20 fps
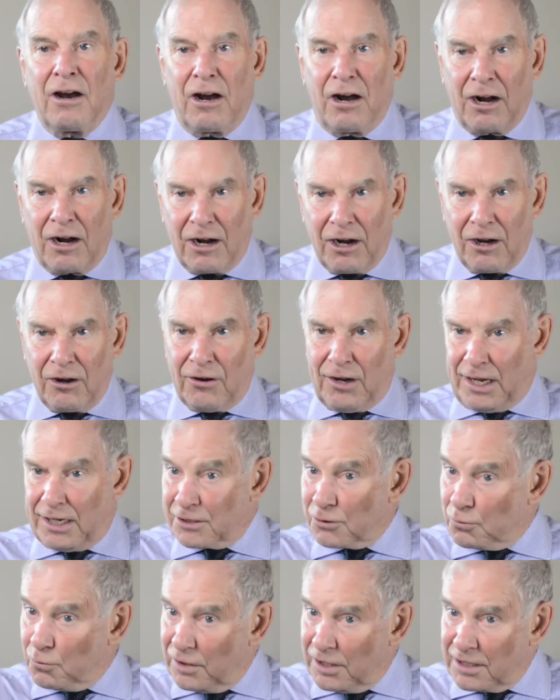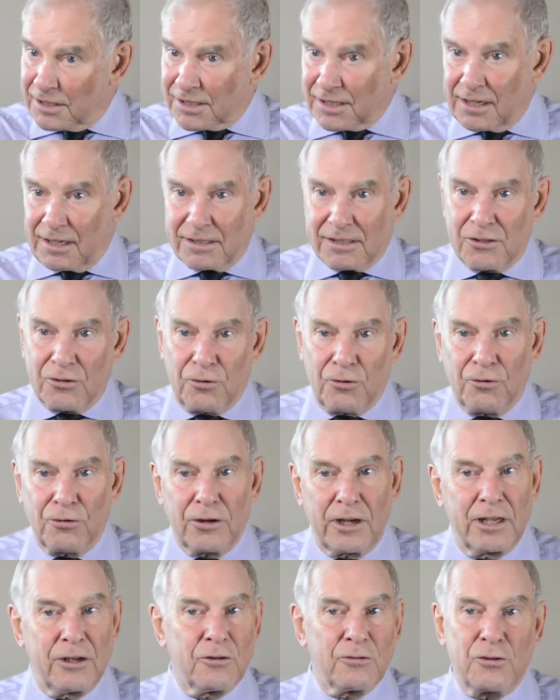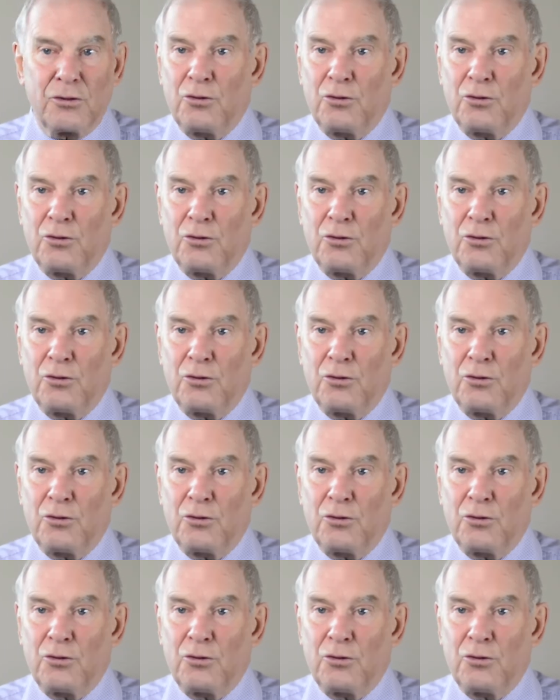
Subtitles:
are, as we discussed earlier,